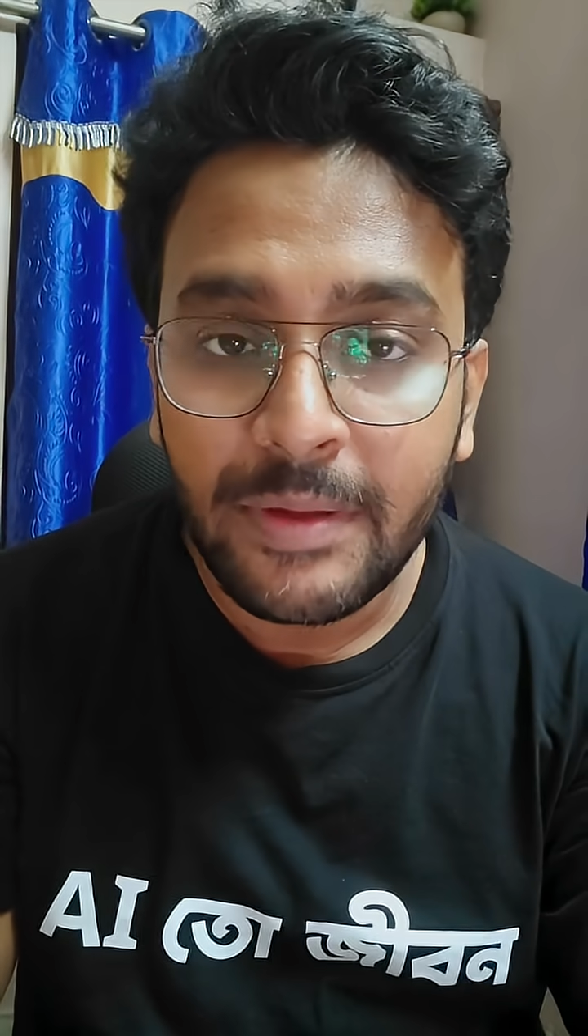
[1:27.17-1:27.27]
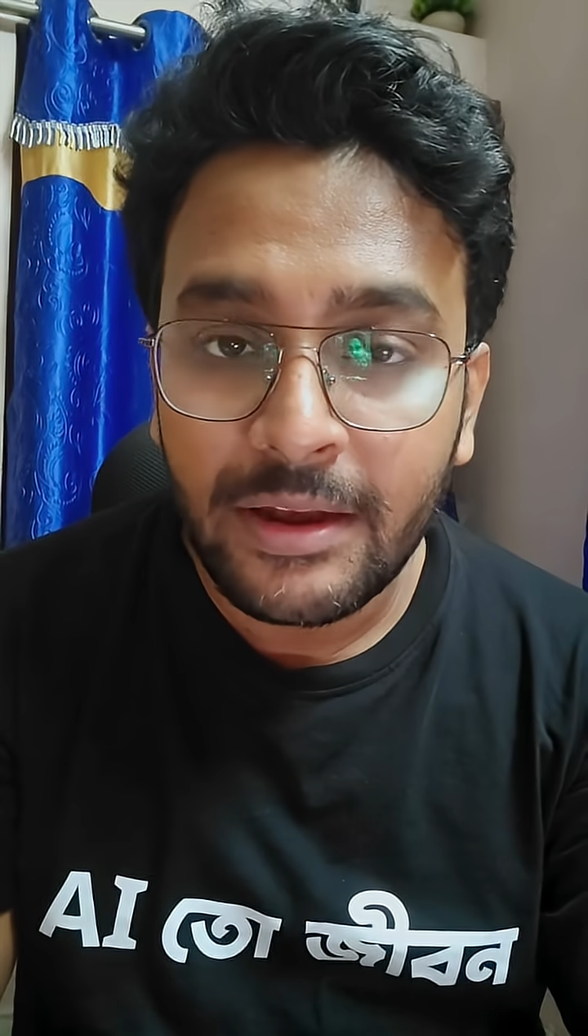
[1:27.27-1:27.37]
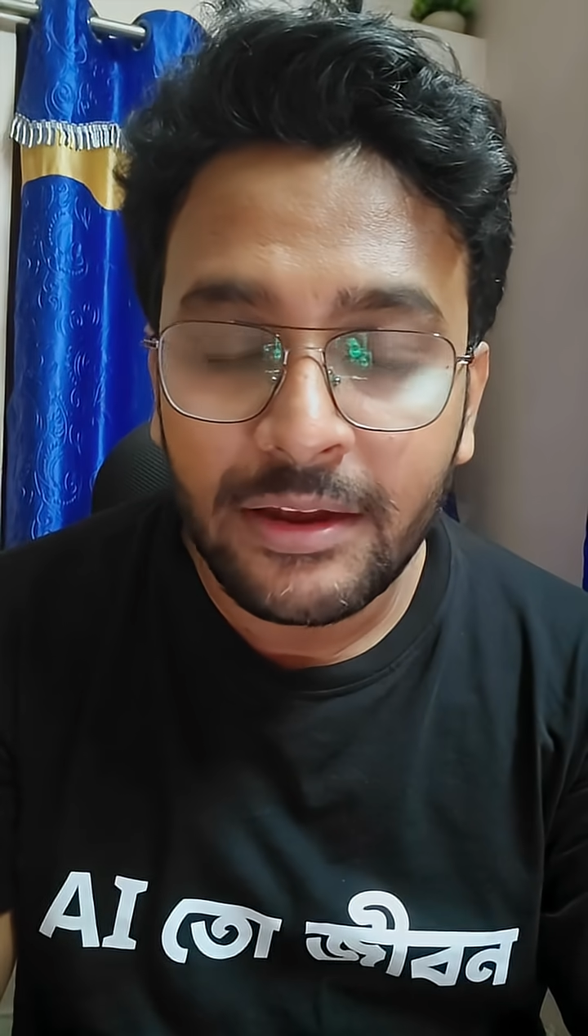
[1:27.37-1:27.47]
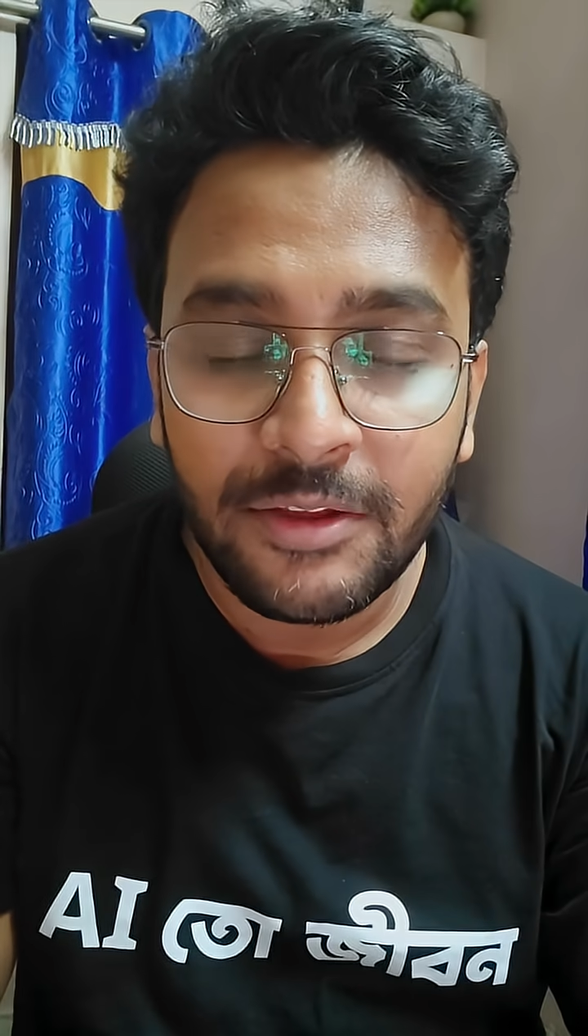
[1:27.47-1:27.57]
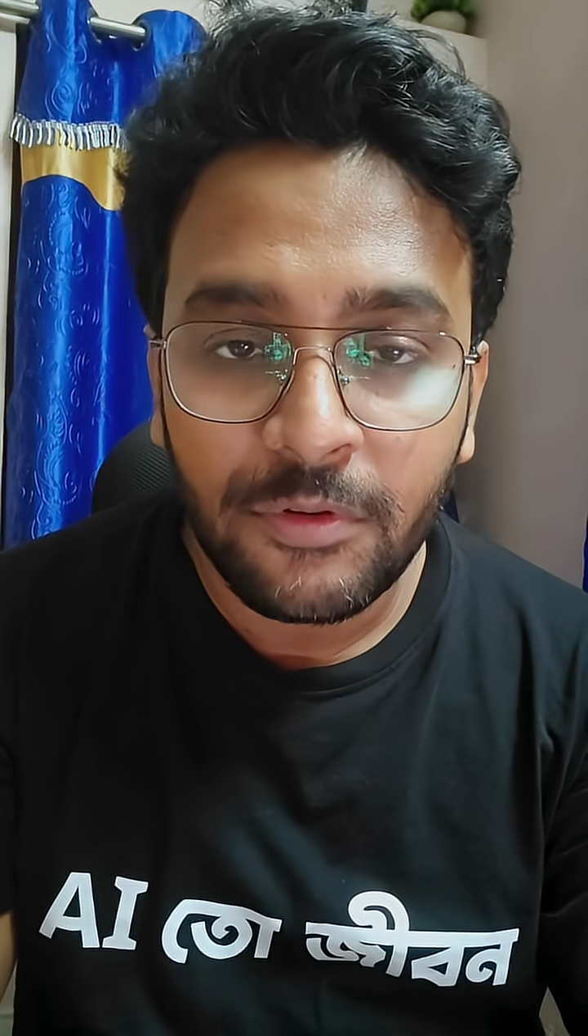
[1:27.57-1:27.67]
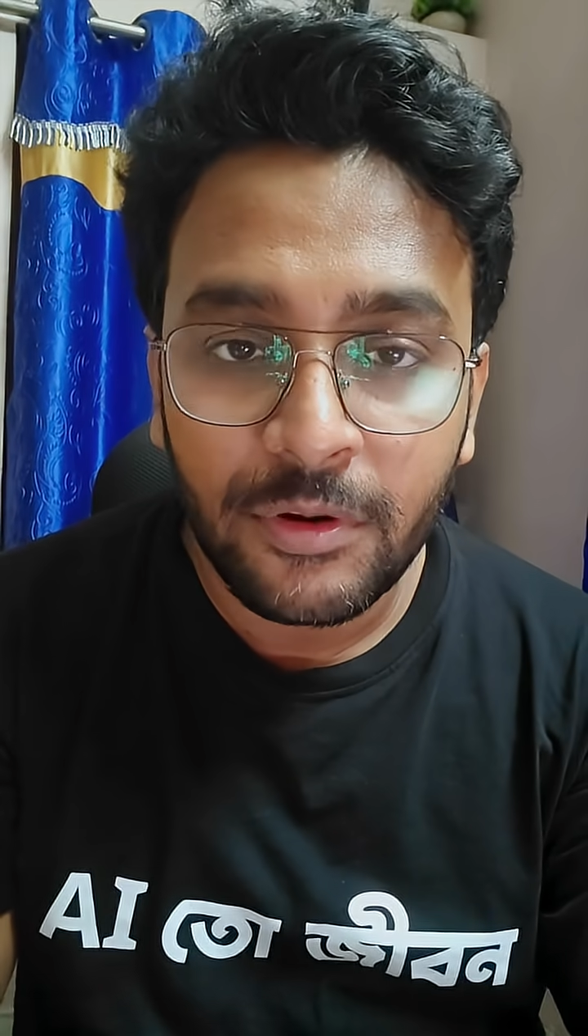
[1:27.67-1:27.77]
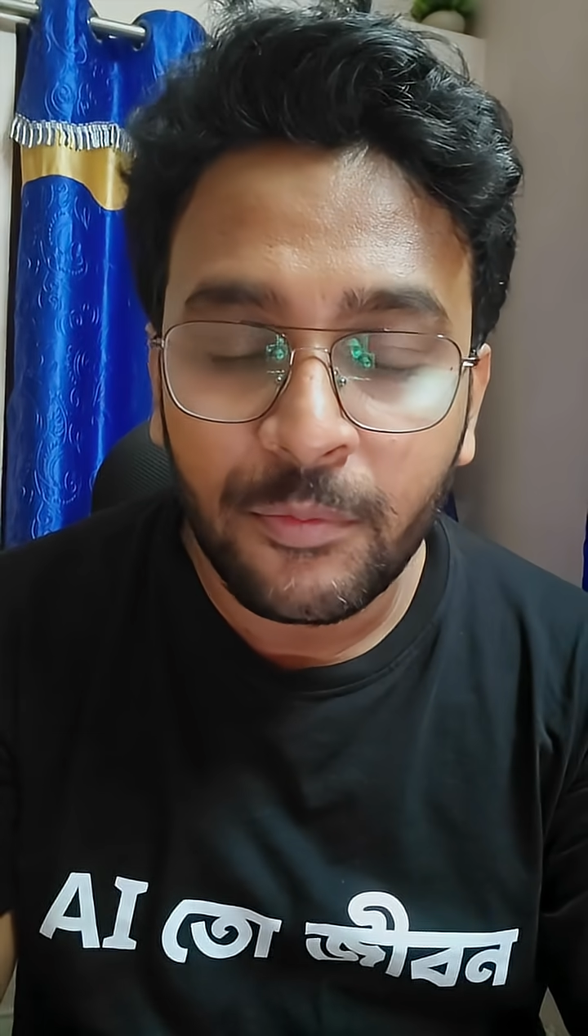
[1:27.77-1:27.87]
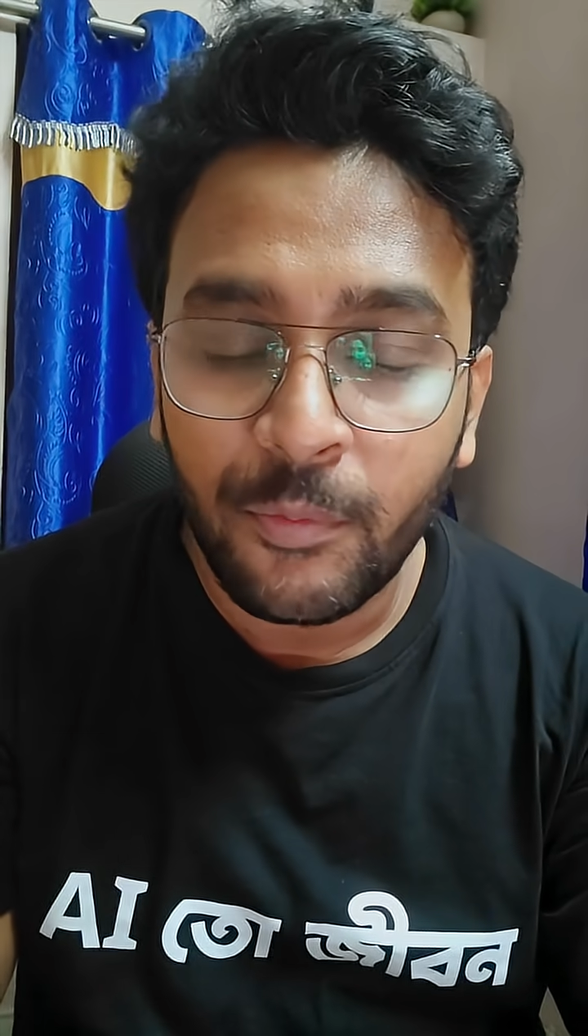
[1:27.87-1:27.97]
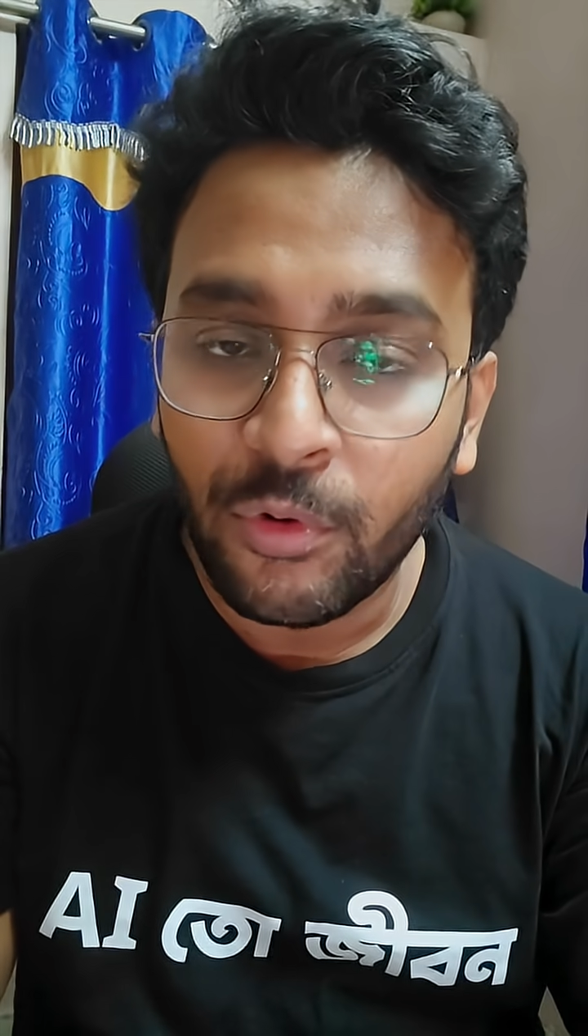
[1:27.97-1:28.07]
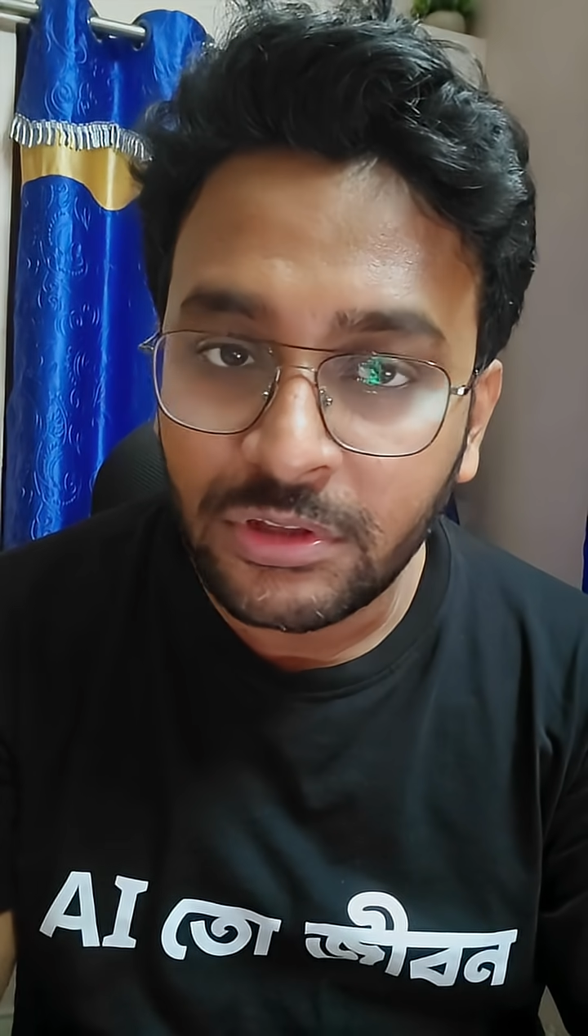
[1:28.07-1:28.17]
parallelly for
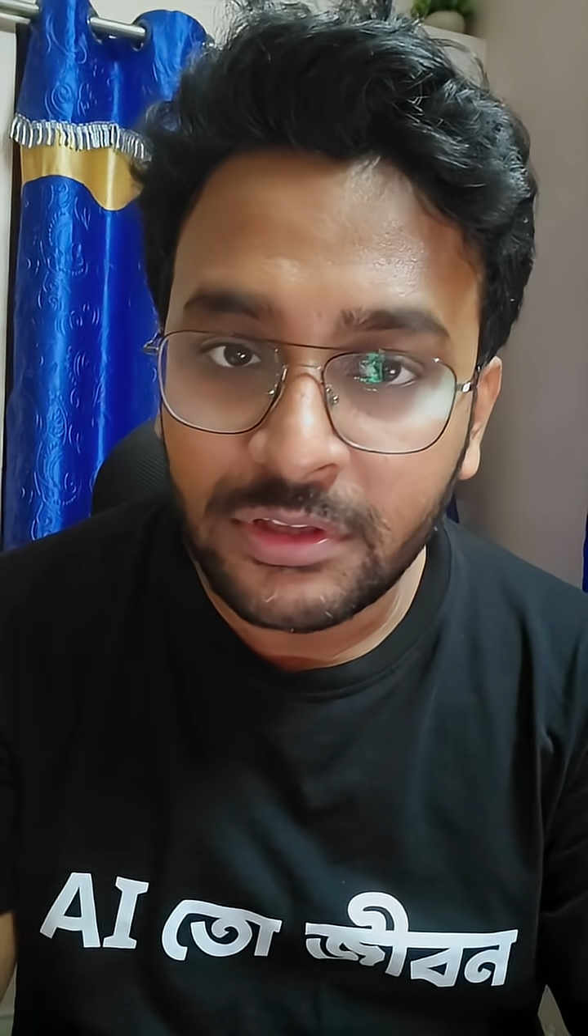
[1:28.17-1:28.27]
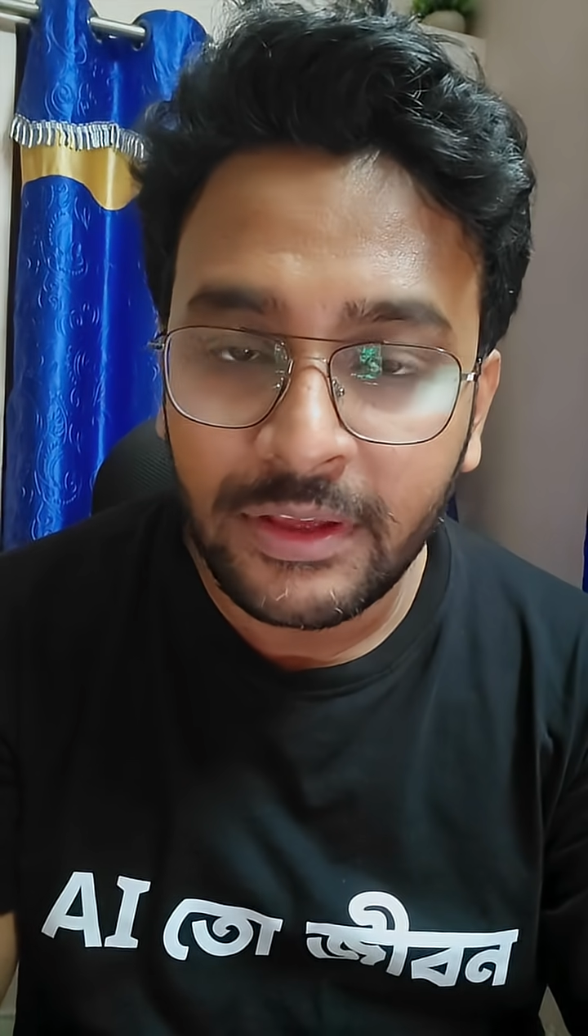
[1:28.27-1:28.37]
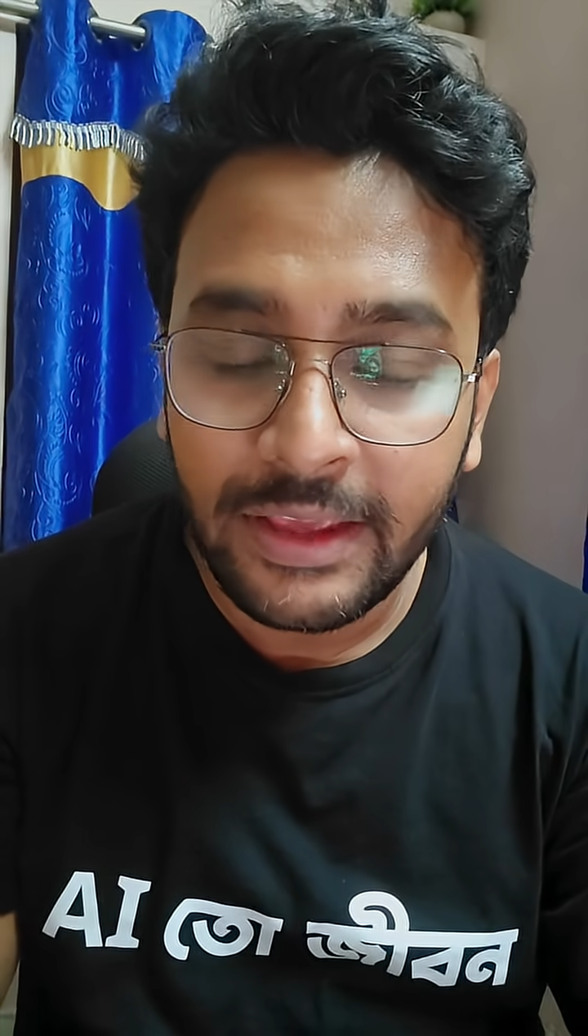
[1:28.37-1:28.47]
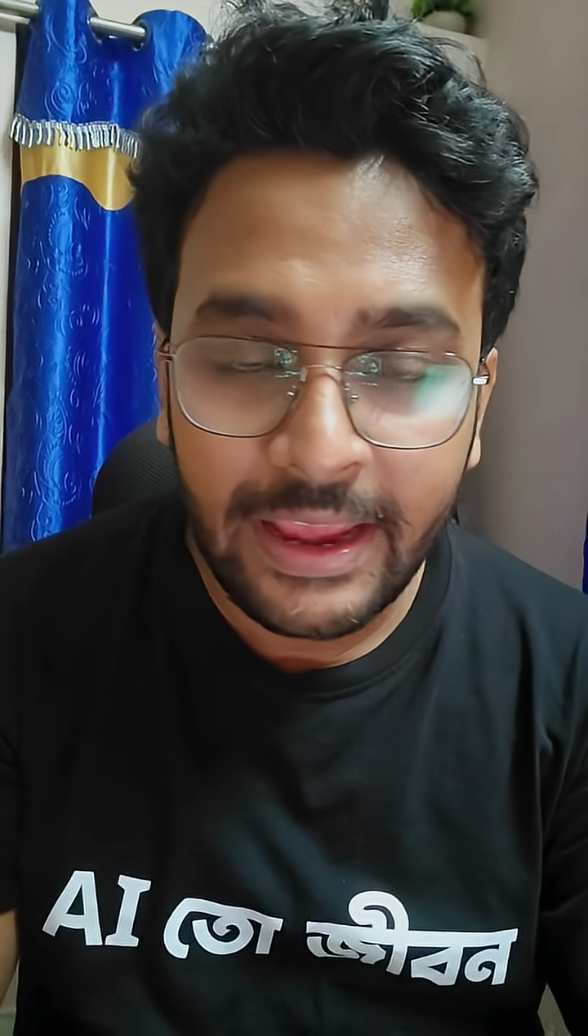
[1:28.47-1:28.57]
both